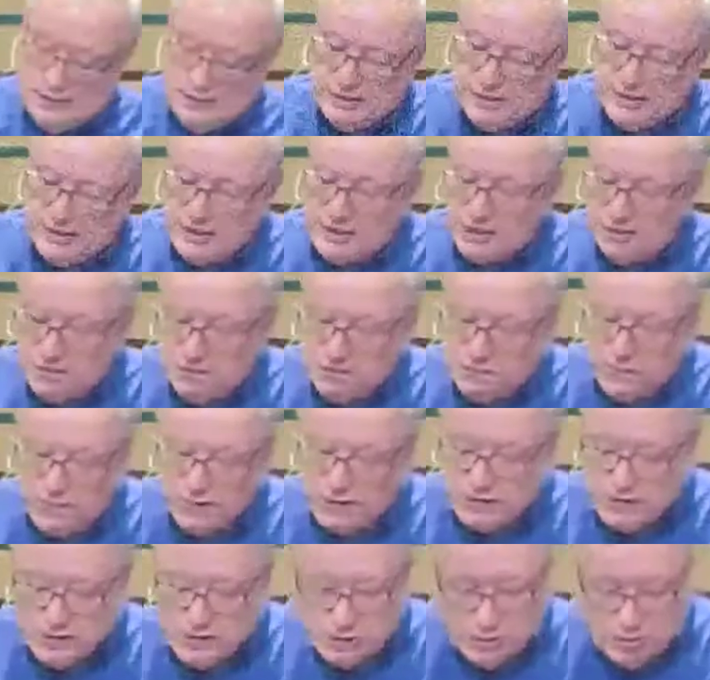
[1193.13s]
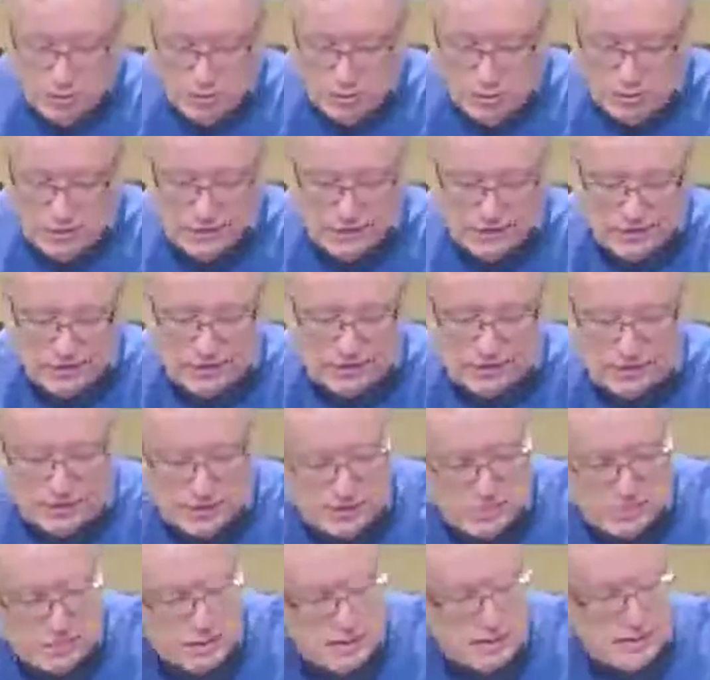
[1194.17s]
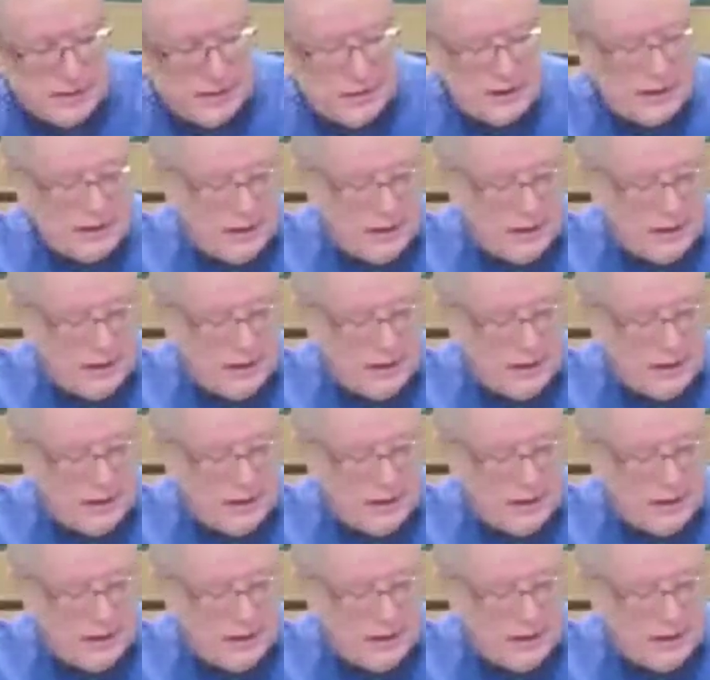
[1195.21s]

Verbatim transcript: it confronted two weaknesses in me that